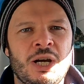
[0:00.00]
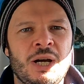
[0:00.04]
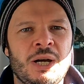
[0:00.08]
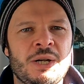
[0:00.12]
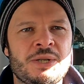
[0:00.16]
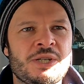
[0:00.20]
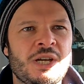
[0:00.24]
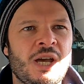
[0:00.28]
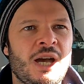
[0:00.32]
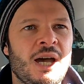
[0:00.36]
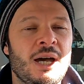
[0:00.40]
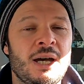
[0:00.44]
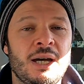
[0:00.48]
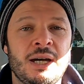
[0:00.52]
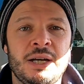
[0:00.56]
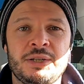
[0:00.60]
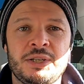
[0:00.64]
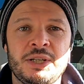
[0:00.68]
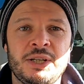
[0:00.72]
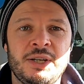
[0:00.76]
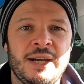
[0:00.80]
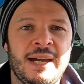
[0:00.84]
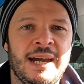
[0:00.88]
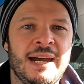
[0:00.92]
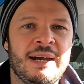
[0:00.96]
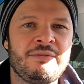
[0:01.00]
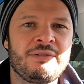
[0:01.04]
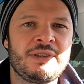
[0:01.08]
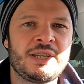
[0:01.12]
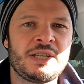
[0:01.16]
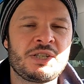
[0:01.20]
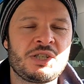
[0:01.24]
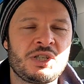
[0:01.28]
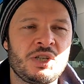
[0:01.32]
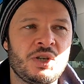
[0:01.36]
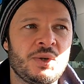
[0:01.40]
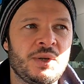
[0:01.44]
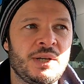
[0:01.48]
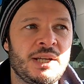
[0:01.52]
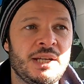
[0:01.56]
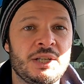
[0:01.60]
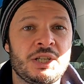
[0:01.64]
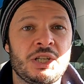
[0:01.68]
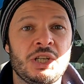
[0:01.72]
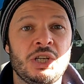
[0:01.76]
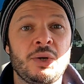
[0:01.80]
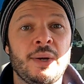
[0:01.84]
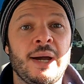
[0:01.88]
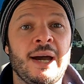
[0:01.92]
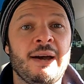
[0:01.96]
charger. Uh, do you have this
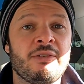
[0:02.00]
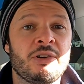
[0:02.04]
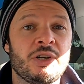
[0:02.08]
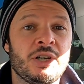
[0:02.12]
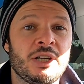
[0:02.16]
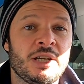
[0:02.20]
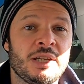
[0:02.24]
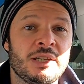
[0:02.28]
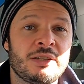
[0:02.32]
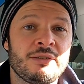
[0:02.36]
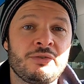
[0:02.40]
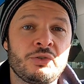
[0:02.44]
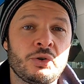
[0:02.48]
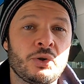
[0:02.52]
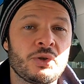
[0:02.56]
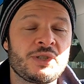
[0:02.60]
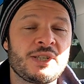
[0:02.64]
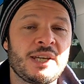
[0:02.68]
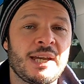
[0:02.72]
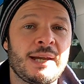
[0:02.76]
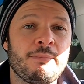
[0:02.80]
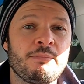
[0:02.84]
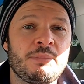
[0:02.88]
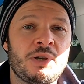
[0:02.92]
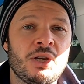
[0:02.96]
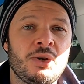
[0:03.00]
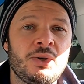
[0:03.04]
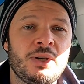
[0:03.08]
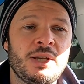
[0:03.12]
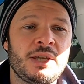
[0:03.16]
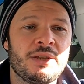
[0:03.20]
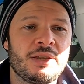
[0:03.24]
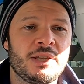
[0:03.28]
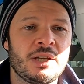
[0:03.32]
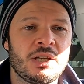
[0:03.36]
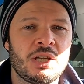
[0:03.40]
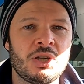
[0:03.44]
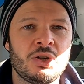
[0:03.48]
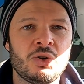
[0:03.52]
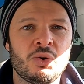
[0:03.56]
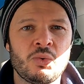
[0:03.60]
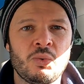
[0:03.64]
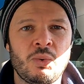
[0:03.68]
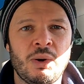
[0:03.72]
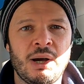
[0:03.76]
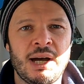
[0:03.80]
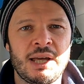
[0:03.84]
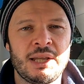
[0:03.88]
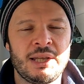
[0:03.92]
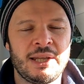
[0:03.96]
unit? Do you have another 40 amp unit that
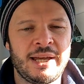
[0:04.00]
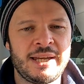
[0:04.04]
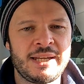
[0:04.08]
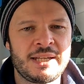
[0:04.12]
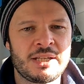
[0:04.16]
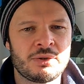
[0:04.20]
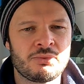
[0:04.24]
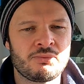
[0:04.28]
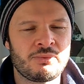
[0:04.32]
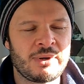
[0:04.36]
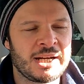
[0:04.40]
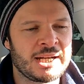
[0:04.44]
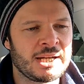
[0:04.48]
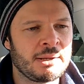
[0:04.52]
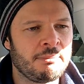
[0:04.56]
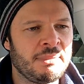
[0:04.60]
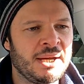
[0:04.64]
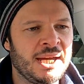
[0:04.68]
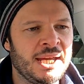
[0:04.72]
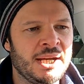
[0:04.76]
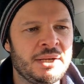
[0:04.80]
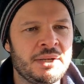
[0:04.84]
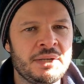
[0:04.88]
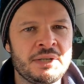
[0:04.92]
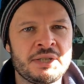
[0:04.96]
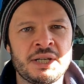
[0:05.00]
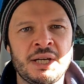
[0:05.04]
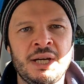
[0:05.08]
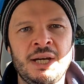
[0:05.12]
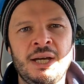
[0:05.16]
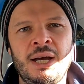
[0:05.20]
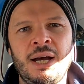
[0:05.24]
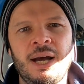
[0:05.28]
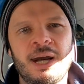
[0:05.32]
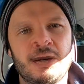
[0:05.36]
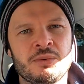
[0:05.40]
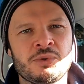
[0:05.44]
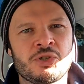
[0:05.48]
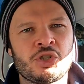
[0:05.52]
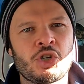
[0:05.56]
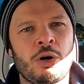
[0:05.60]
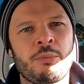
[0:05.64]
you uh, like and recommend? Are you